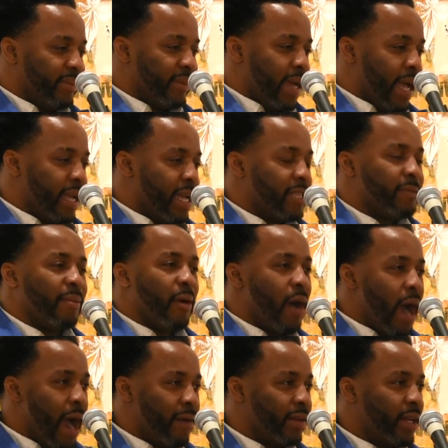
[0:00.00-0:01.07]
I guess,
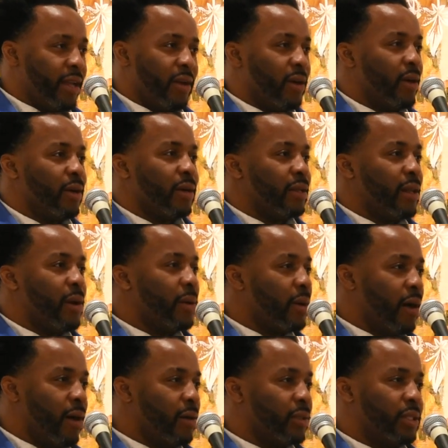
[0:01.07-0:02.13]
poverty or low
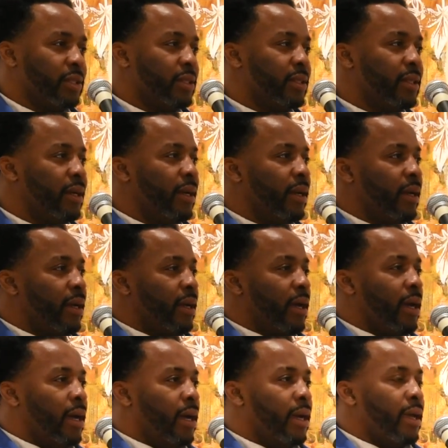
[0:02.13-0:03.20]
culture,
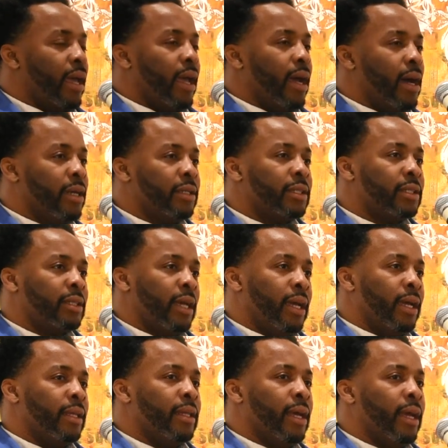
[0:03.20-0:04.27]
and
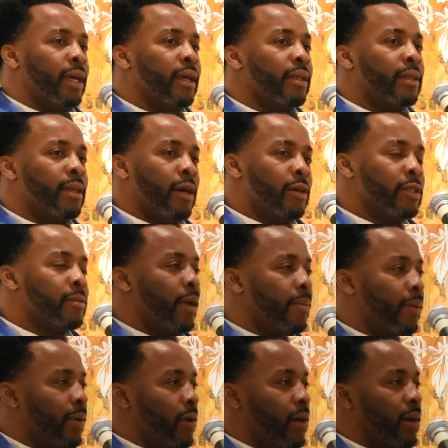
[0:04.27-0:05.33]
understand that those that
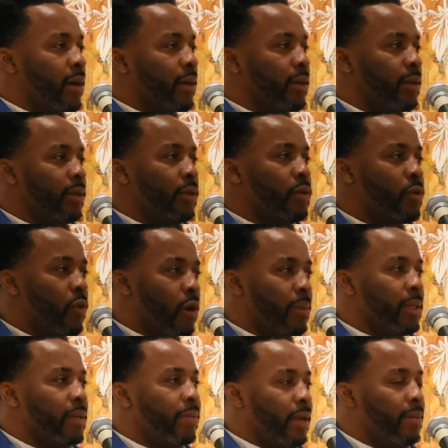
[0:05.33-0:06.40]
are
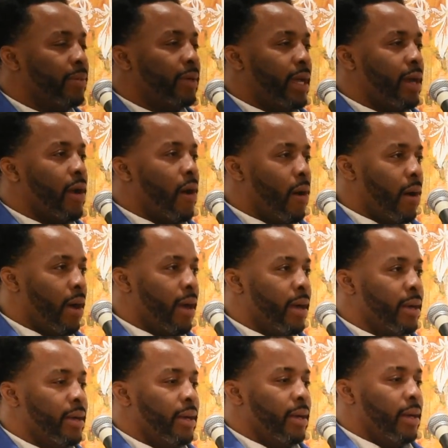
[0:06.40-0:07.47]
normally people that
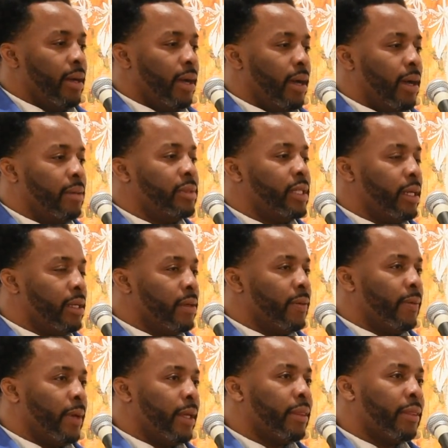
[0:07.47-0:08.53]
are
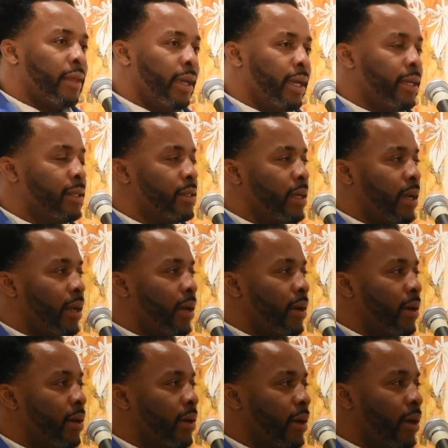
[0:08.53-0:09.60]
dealing with things that
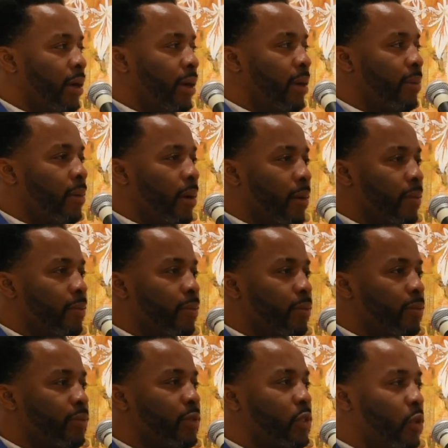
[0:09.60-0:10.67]
are
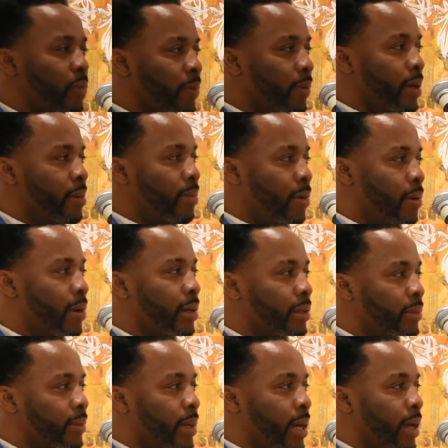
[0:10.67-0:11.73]
super
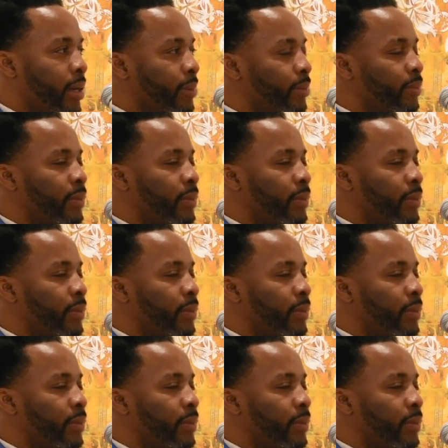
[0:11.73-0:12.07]
important, right?